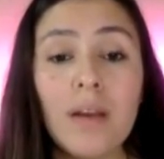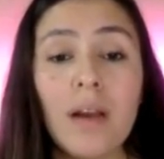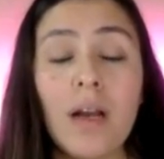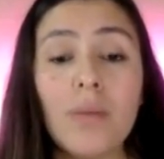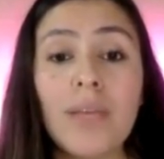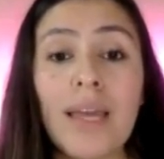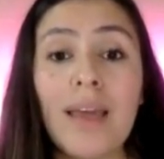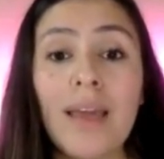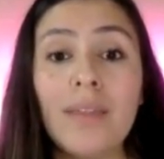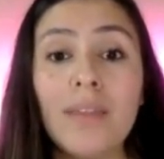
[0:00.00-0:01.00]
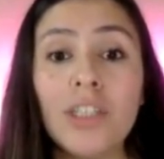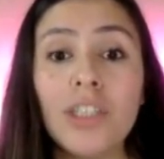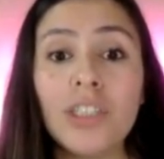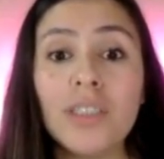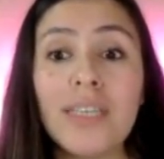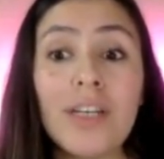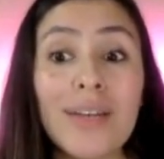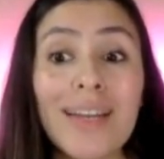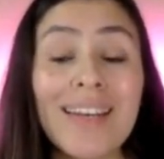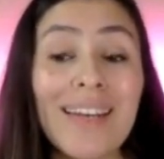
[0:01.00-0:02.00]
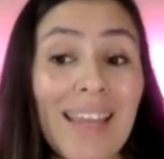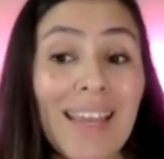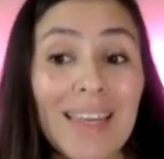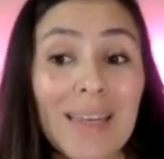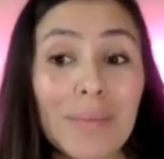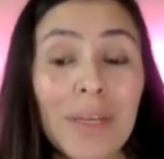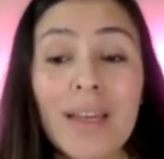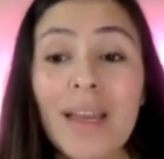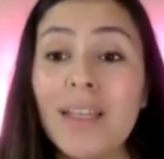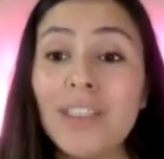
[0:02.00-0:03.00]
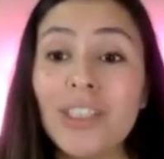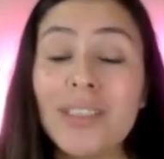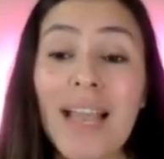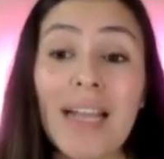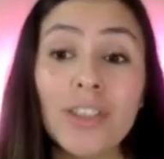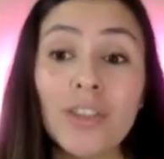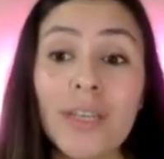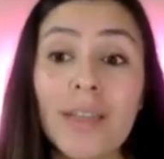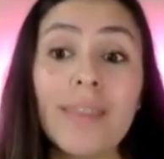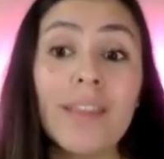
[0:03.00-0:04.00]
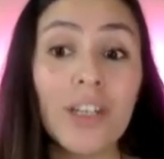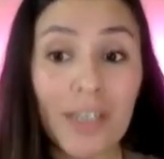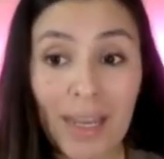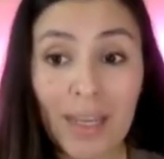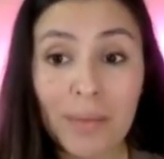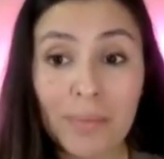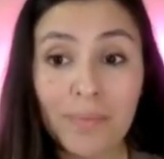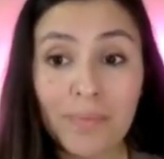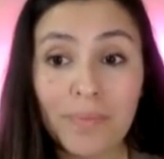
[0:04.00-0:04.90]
And they're just hearing name and just answering their name.